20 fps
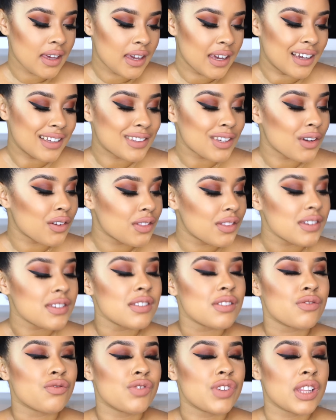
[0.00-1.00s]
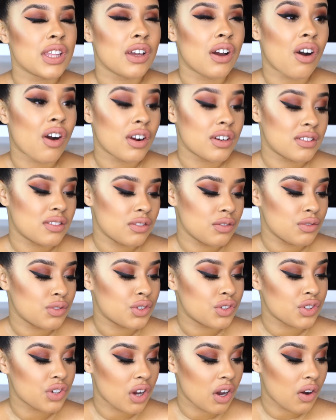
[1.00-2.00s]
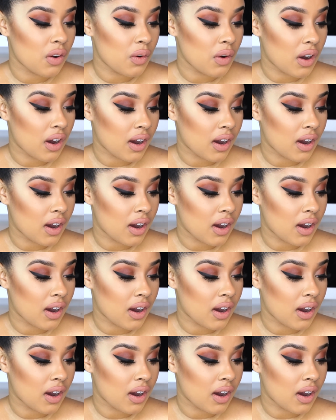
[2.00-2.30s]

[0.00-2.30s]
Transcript: it's this is really hard to show